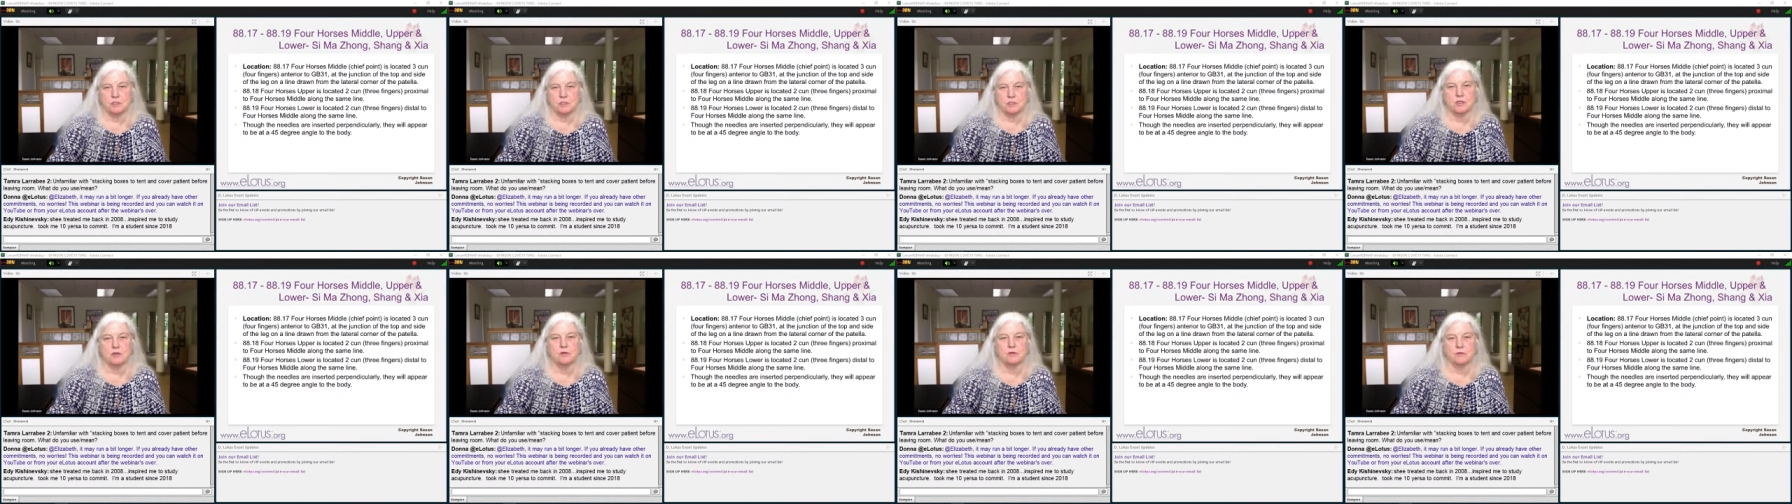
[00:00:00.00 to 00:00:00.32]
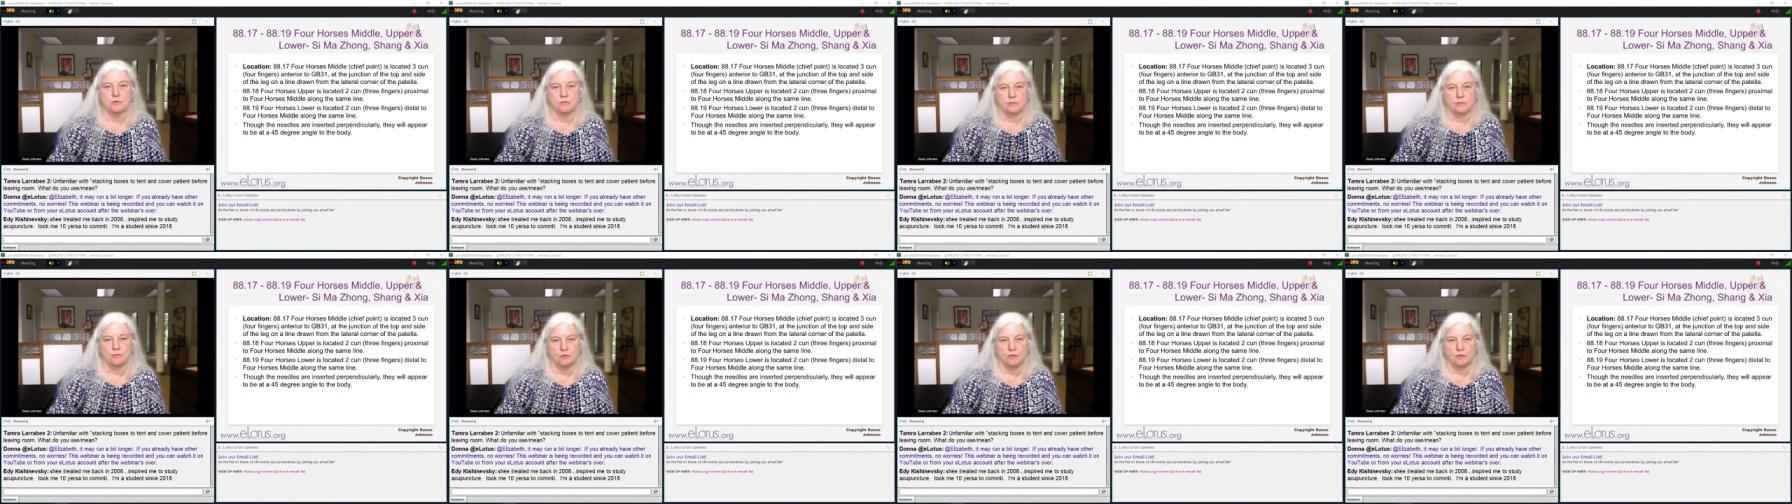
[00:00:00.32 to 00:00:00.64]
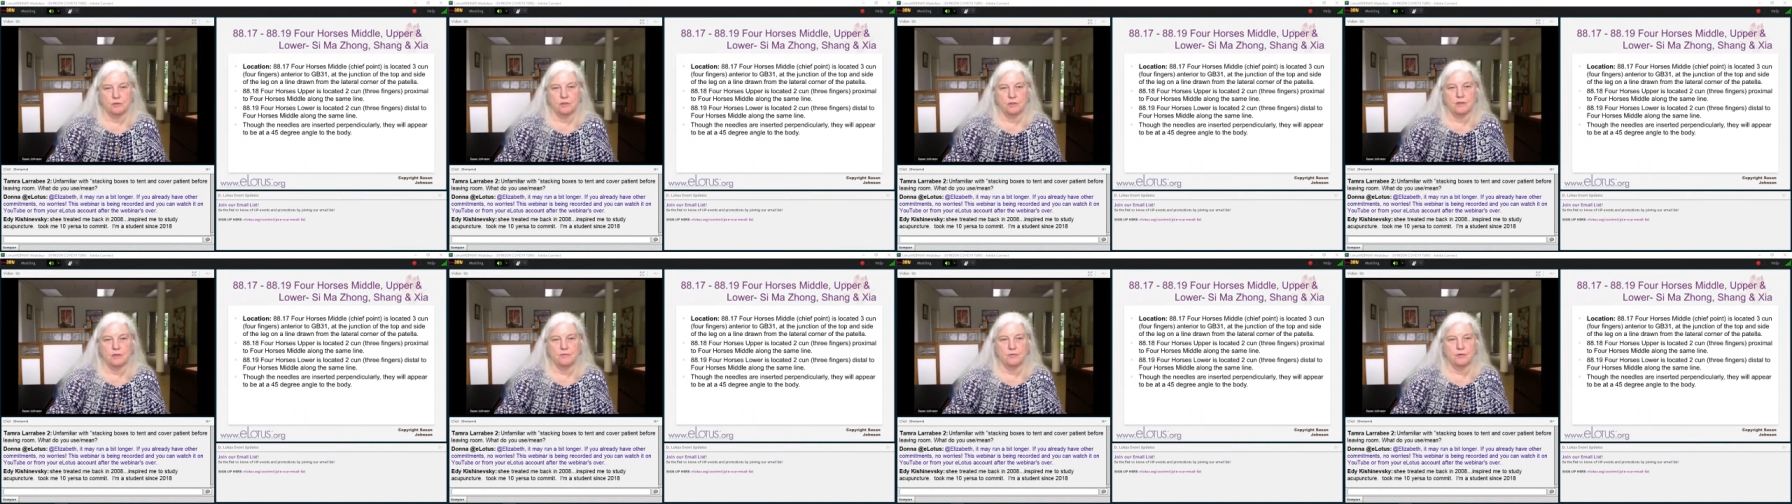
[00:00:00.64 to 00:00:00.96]
So,
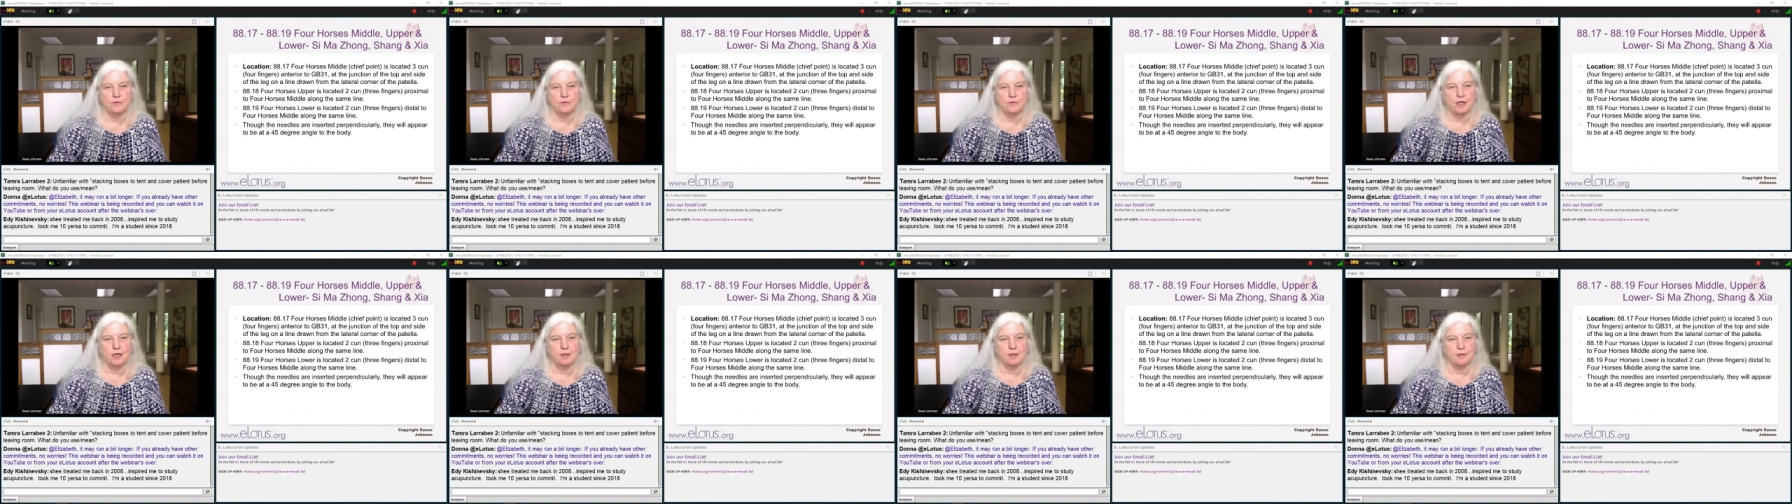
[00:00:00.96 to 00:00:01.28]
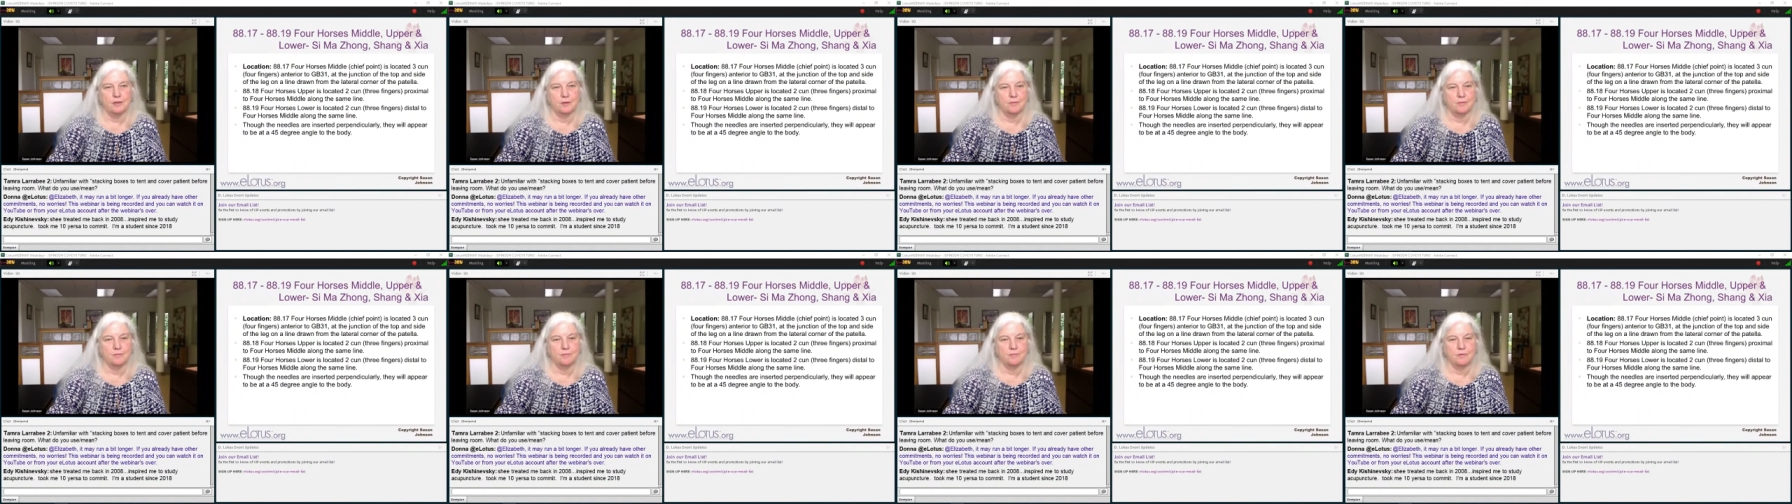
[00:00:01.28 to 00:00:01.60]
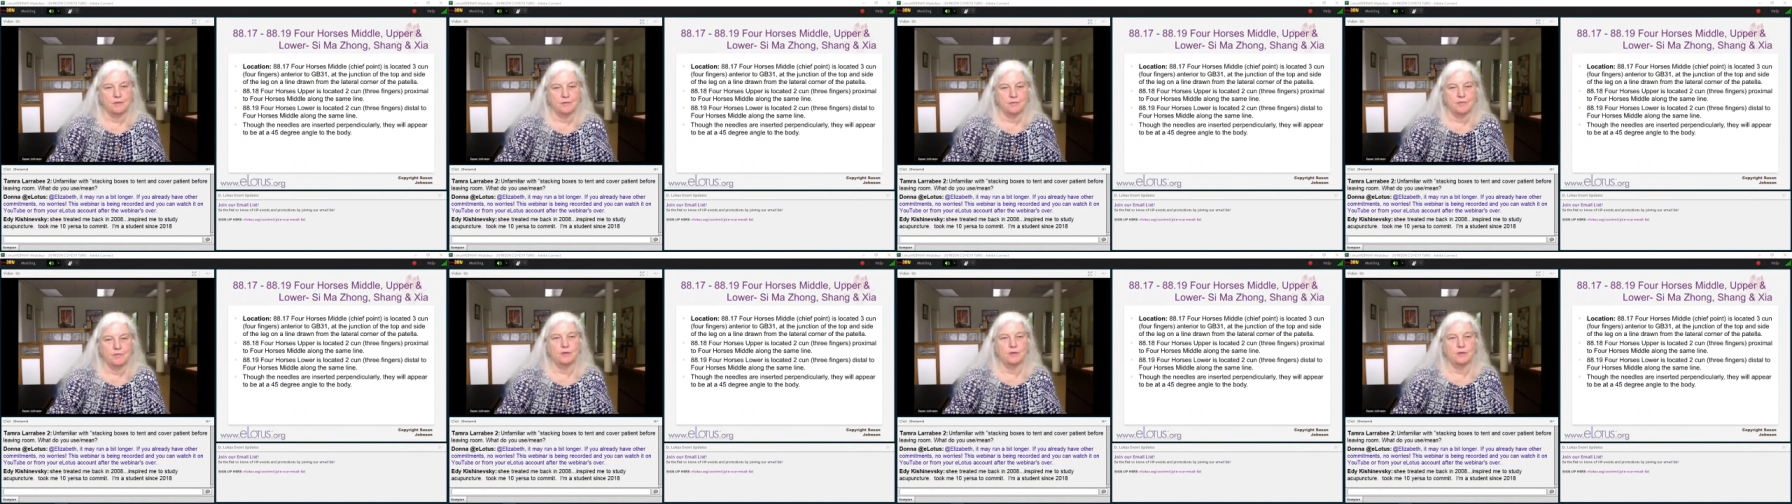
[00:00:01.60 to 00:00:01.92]
you, if you're not the
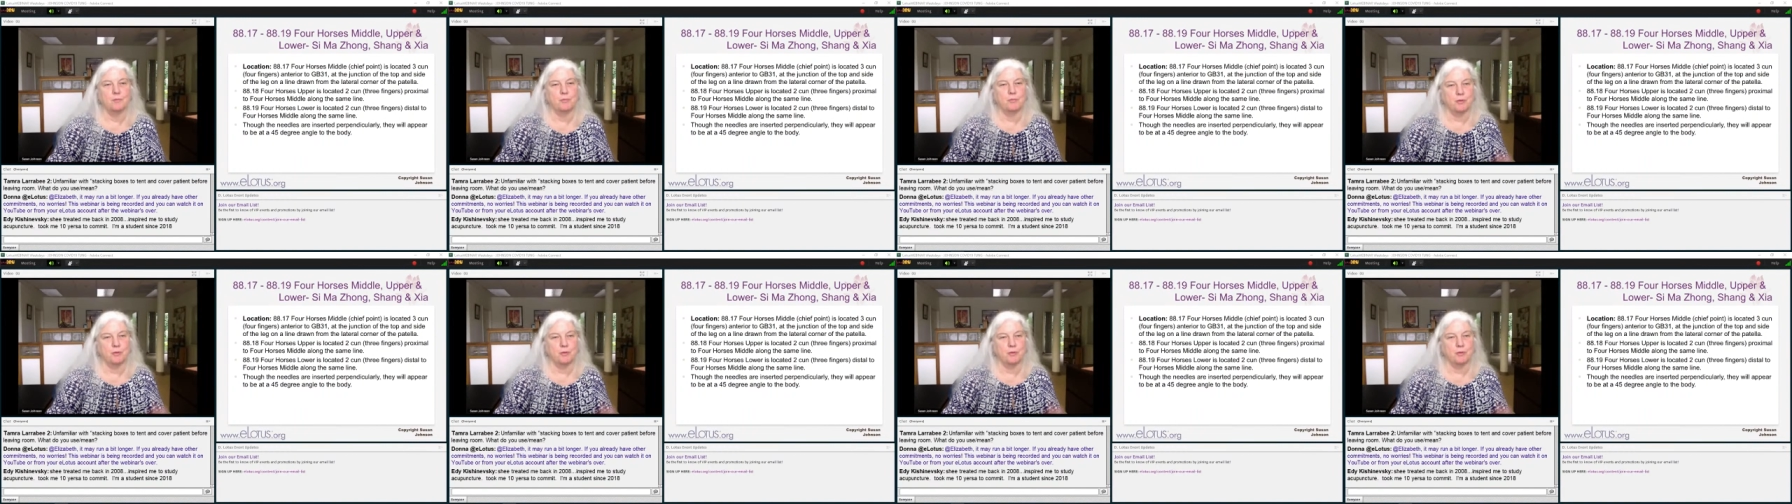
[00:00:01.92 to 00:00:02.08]
if you're the